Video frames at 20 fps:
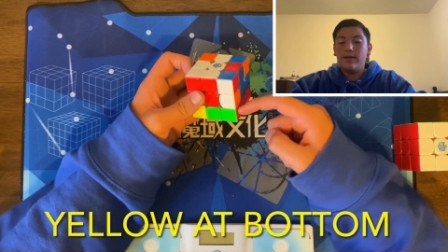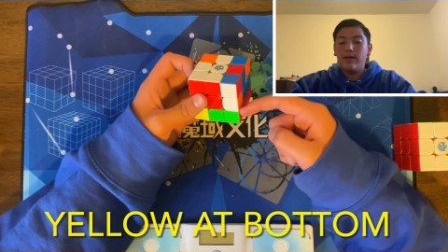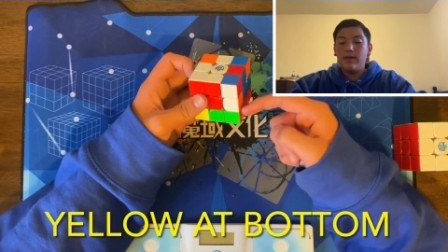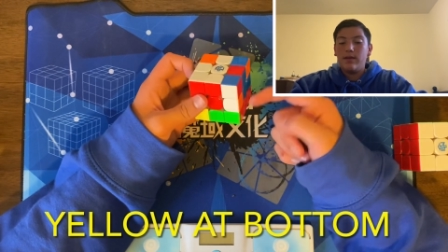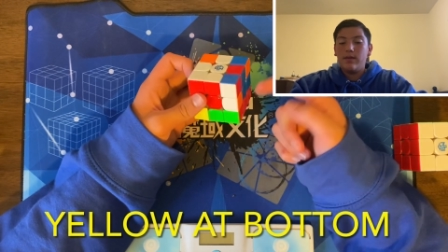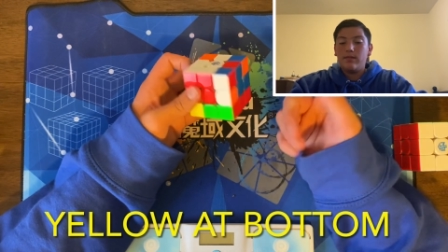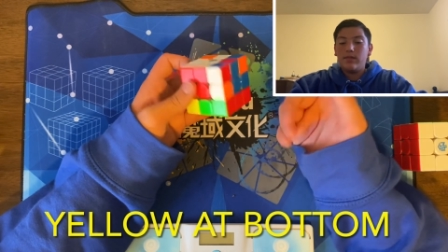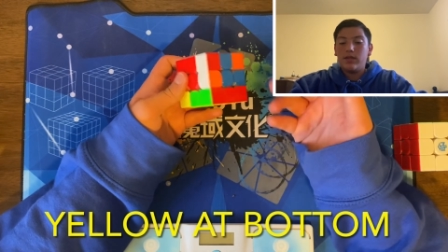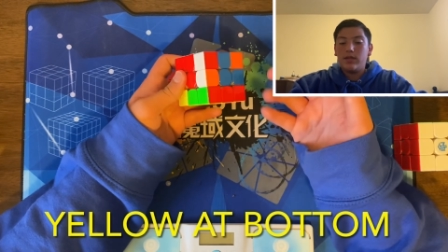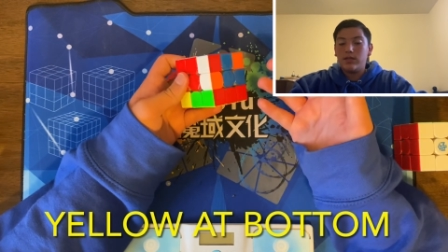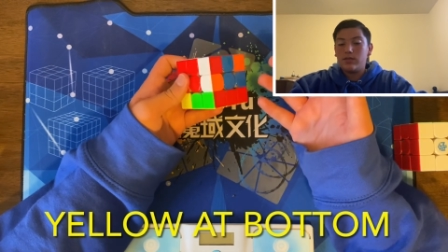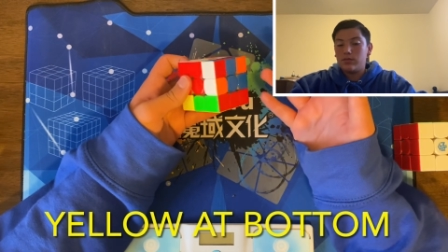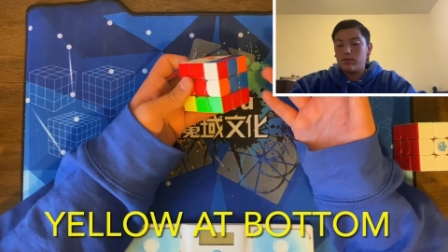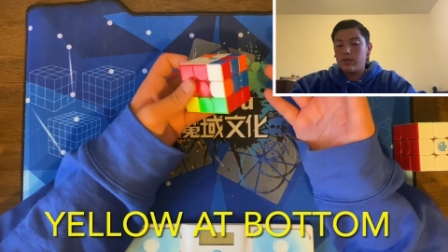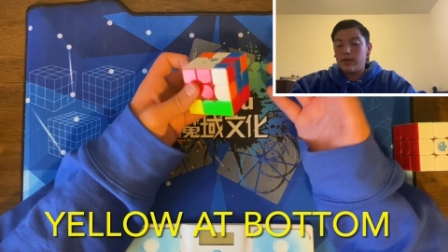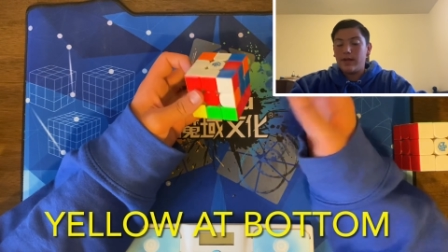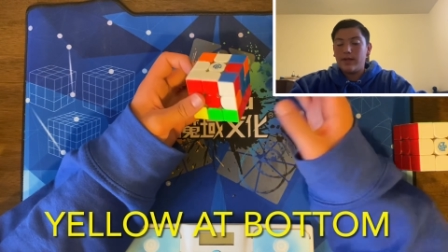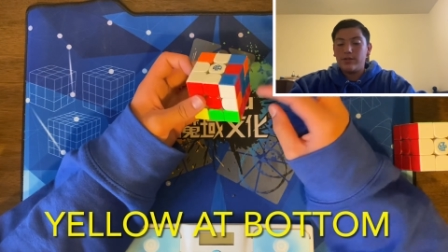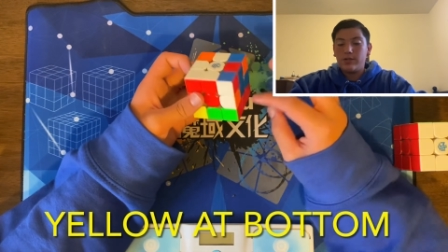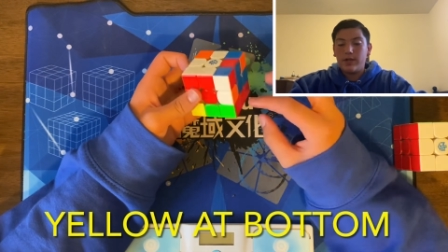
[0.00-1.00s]
because when I
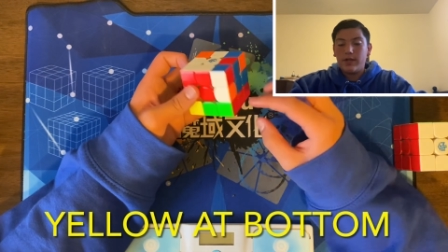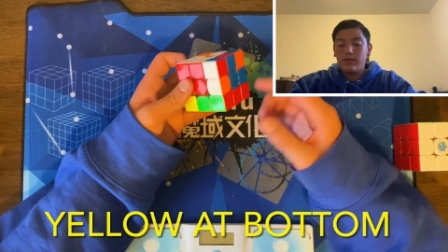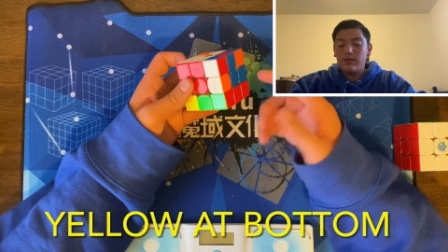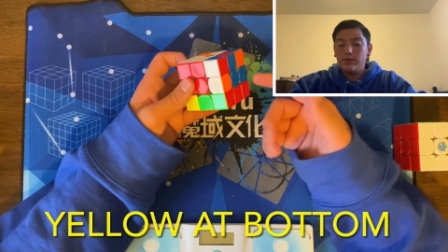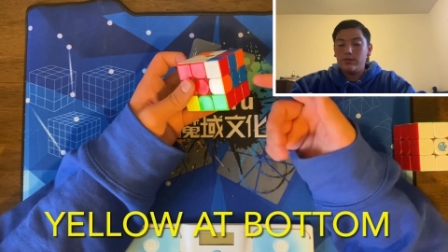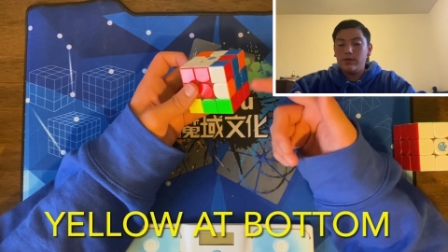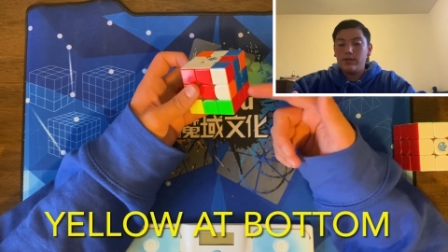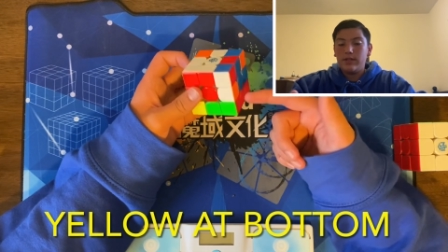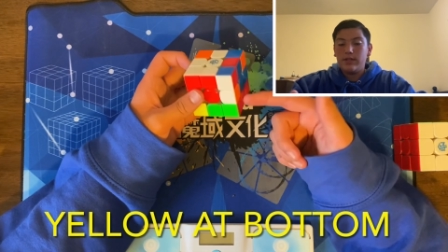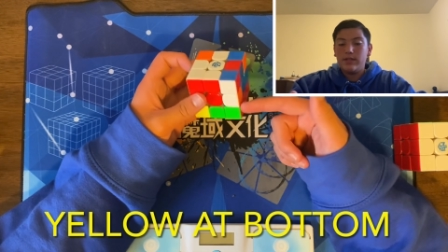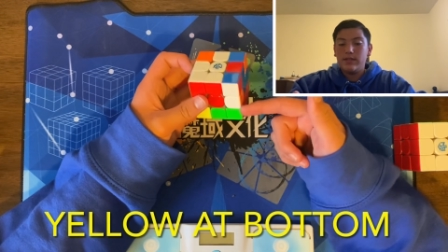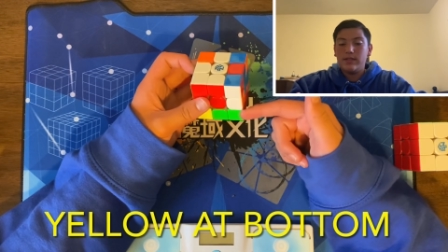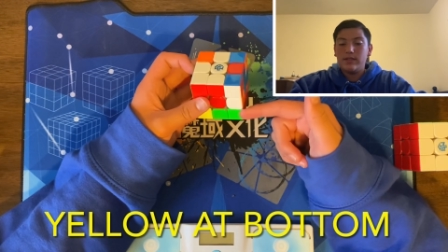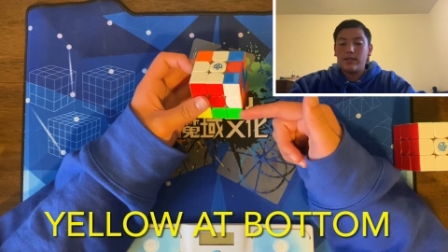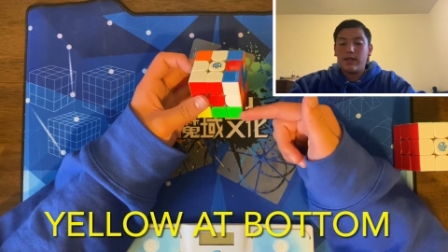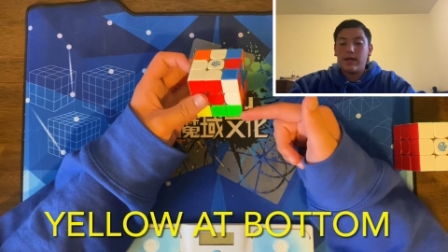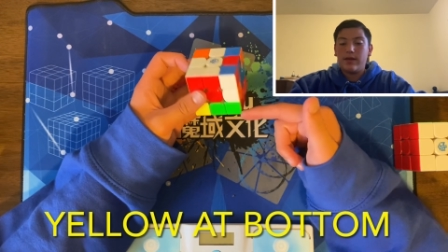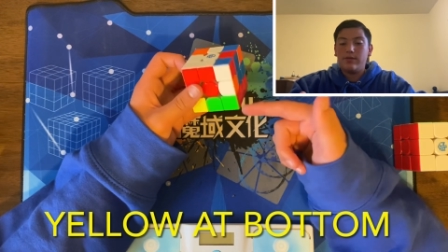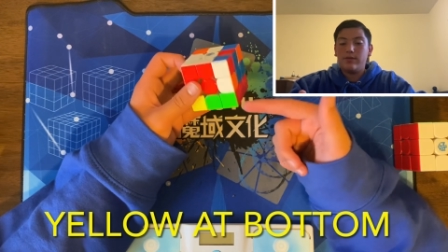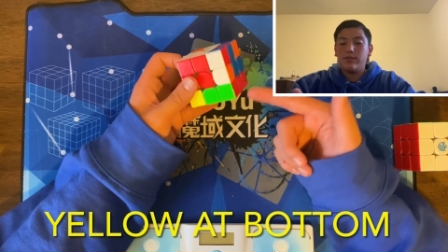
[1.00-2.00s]
tried doing this, I
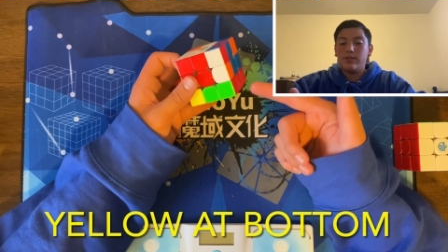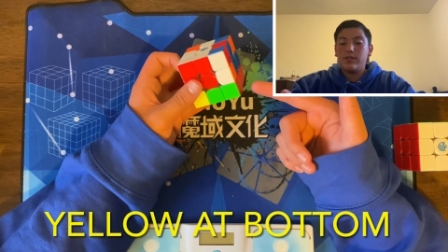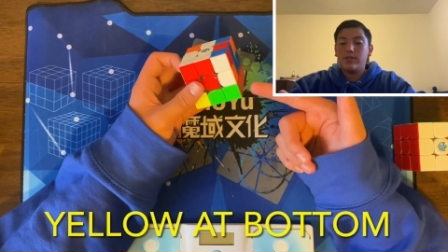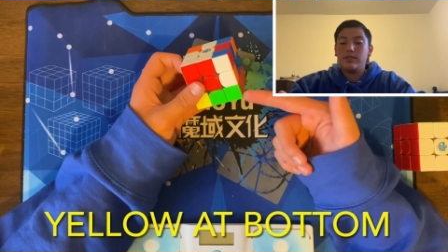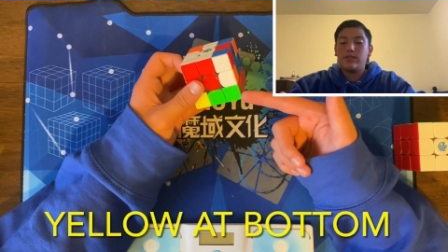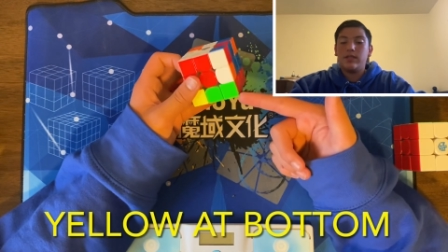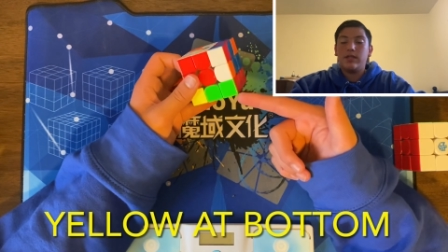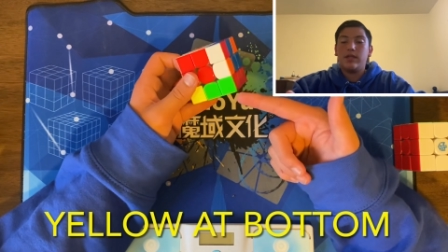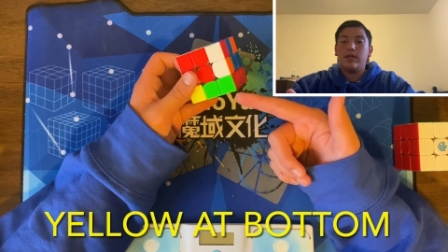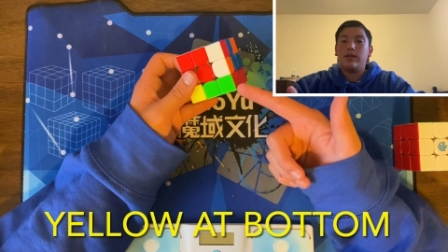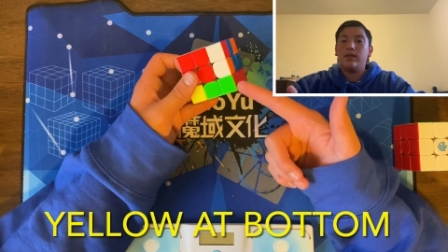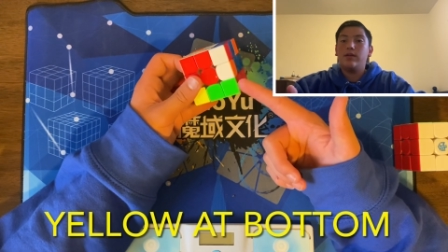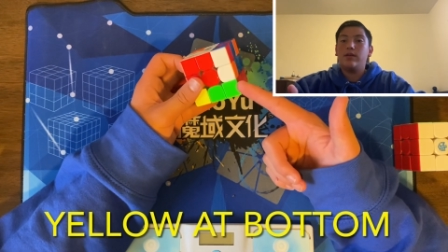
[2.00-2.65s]
would just think